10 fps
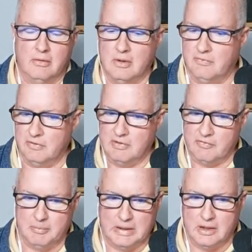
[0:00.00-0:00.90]
If you've
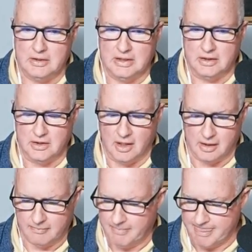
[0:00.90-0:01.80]
never been on
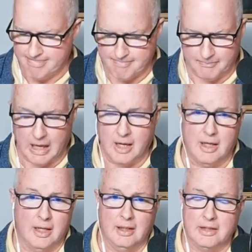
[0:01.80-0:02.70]
TikTok,
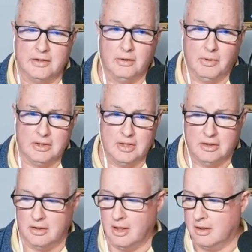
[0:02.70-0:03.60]
I like to go on
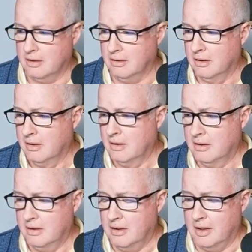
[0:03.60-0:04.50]
TikTok and
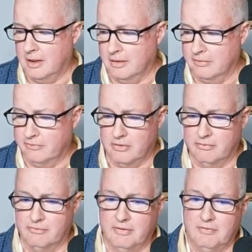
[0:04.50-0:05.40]
for
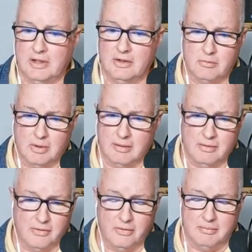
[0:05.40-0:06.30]
15, 20,
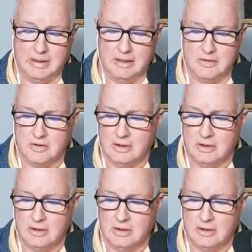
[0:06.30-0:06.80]
30 minutes,